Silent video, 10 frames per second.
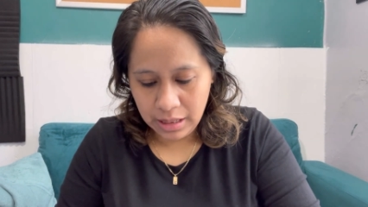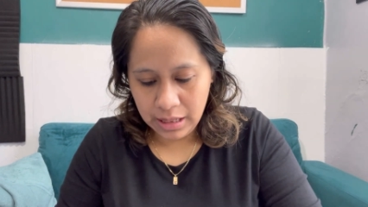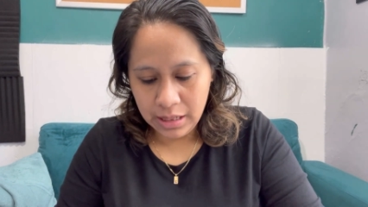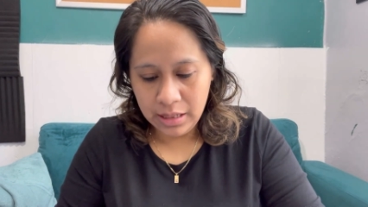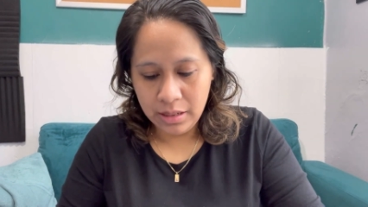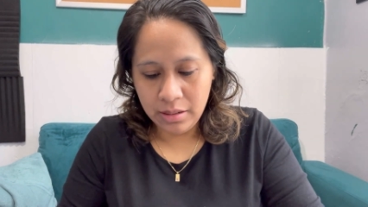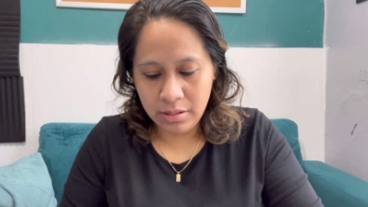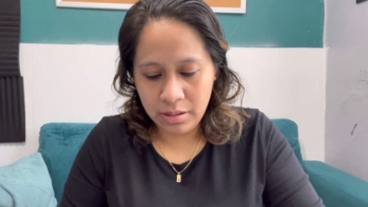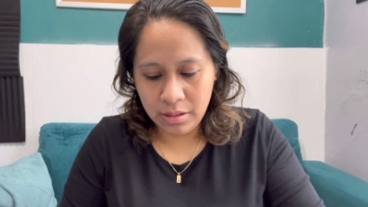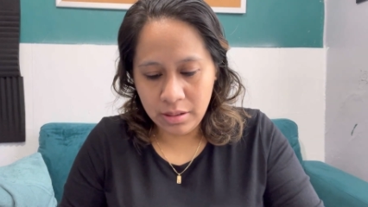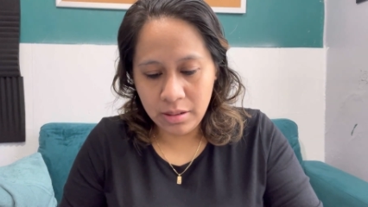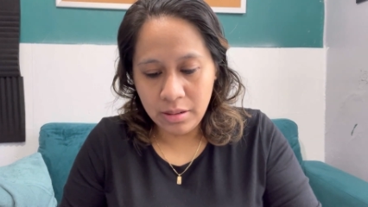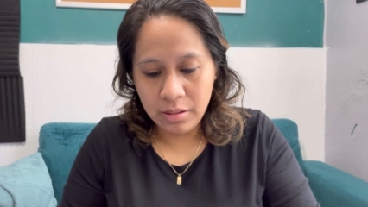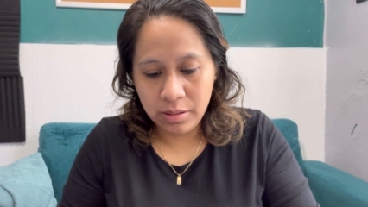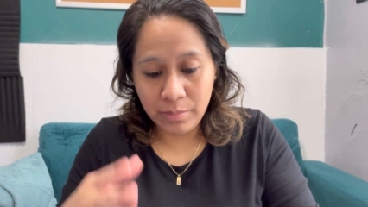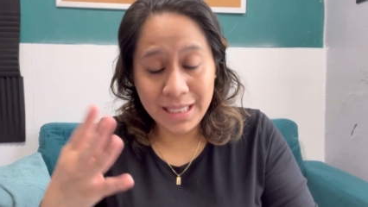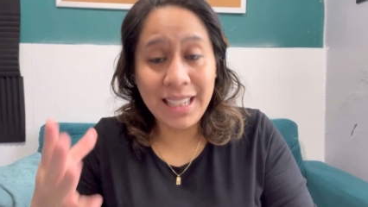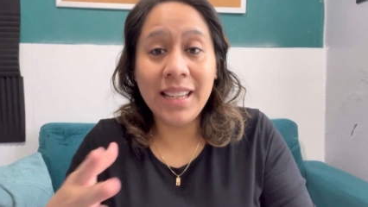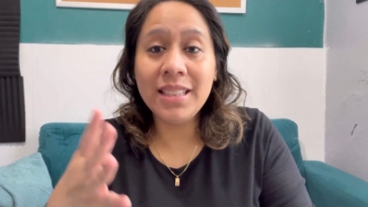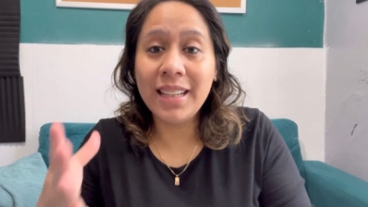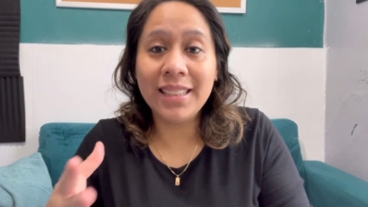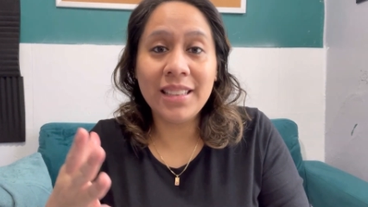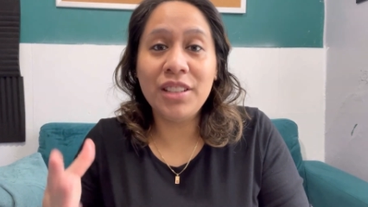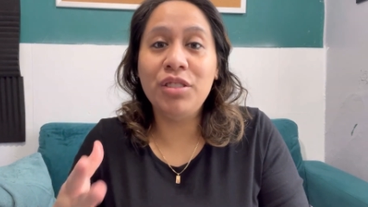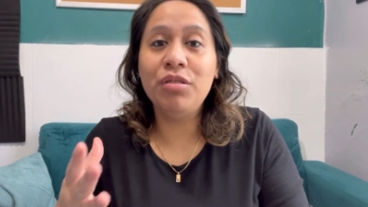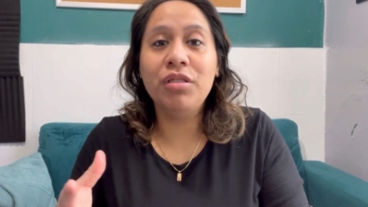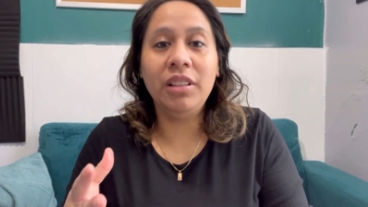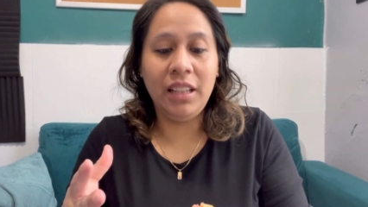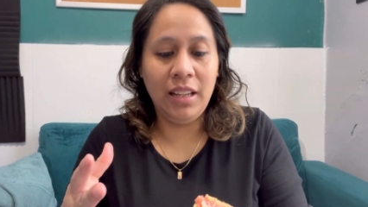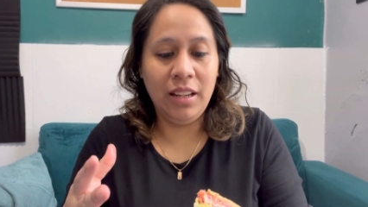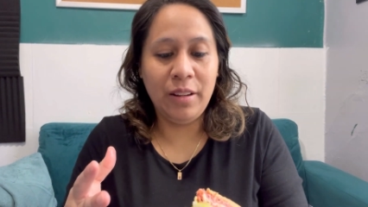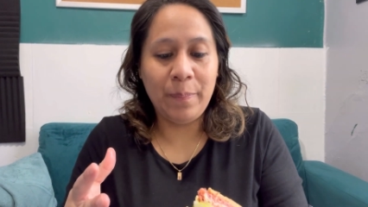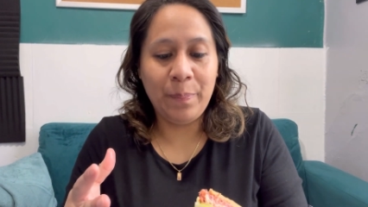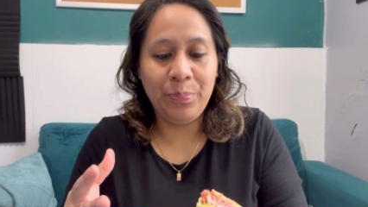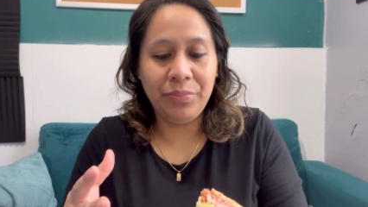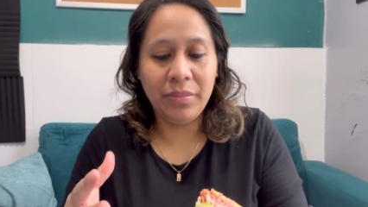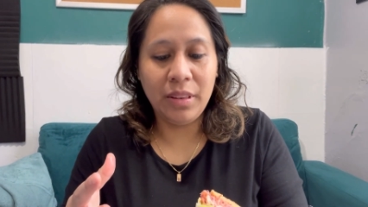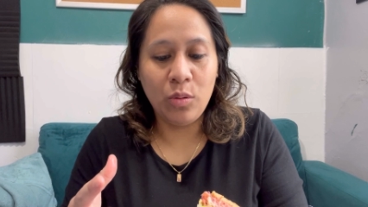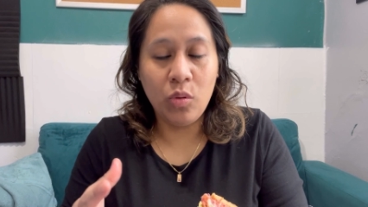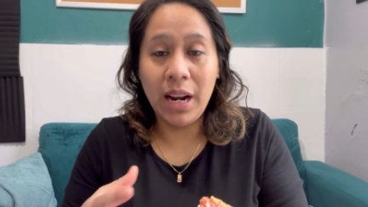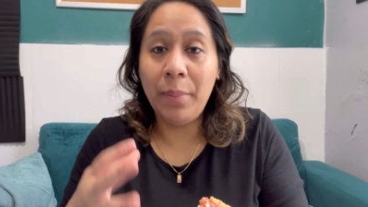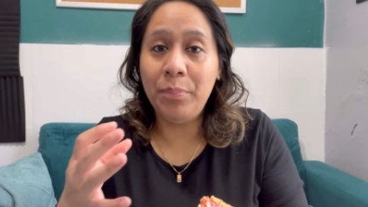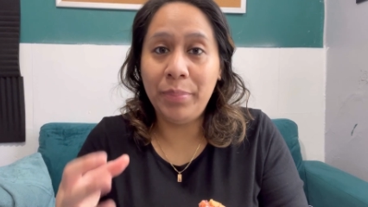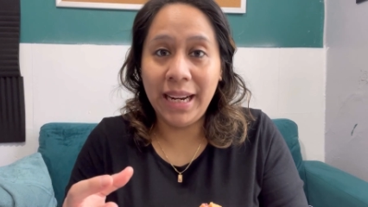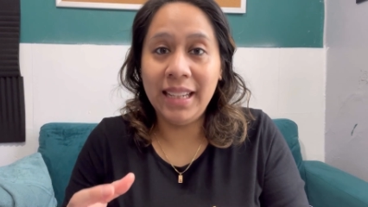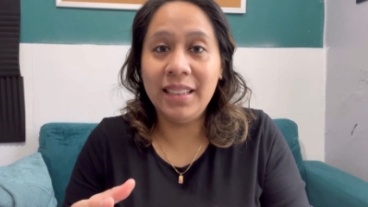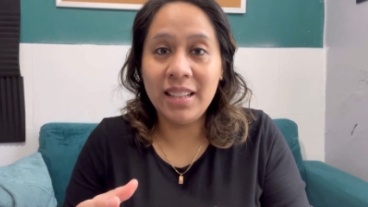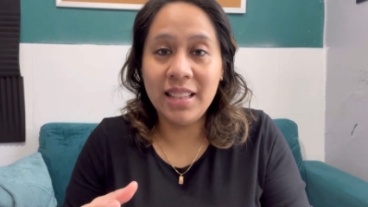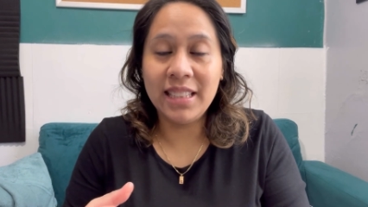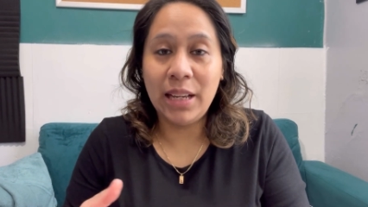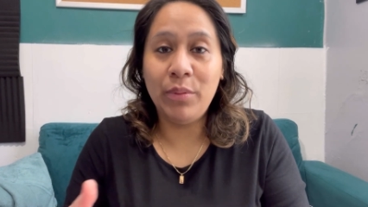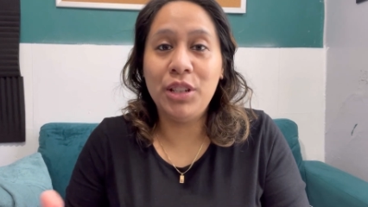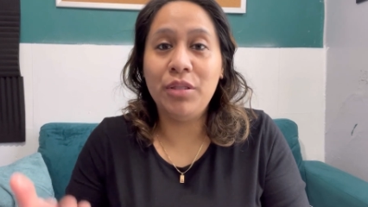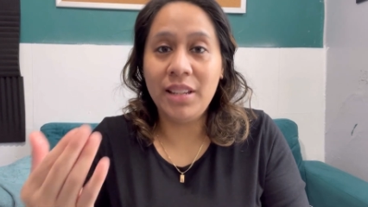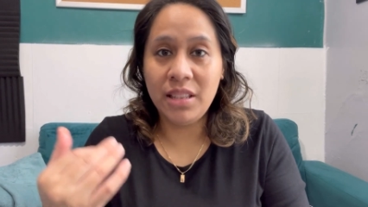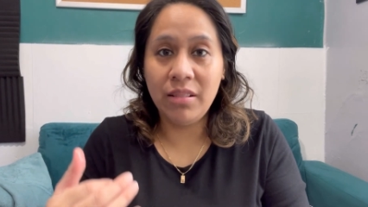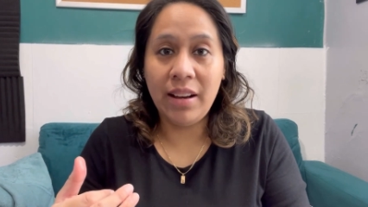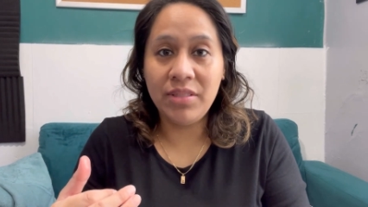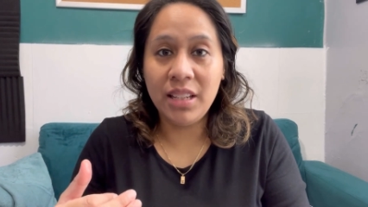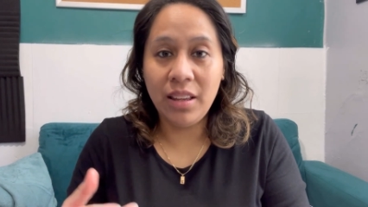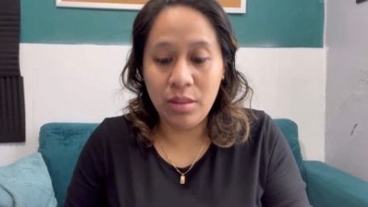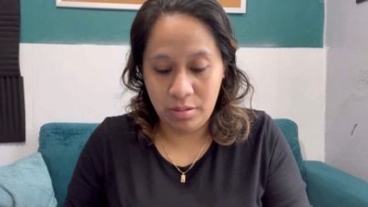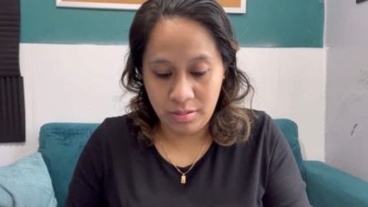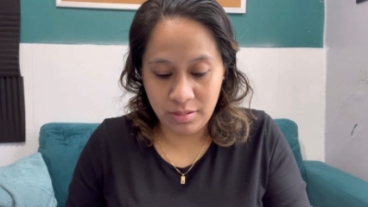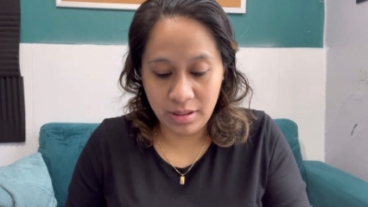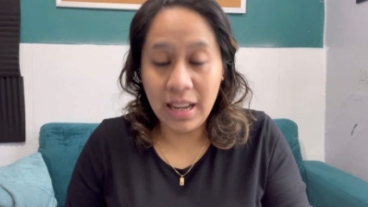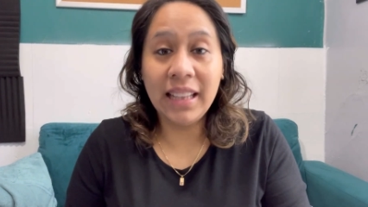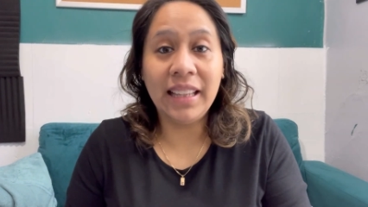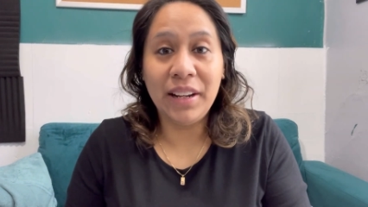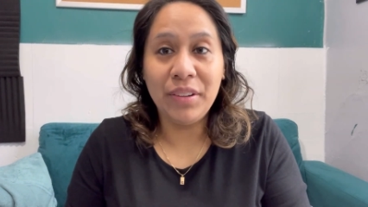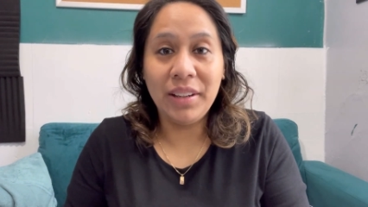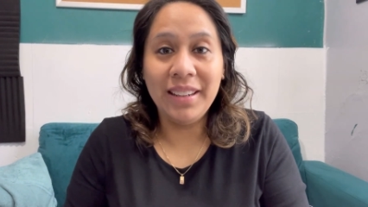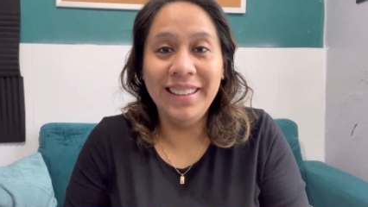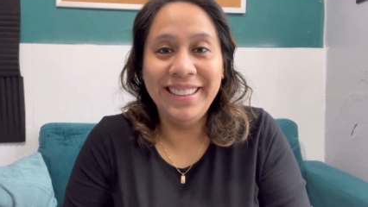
And my taste test is usually when I bite into the sandwich, do I still have teeth at the end of it?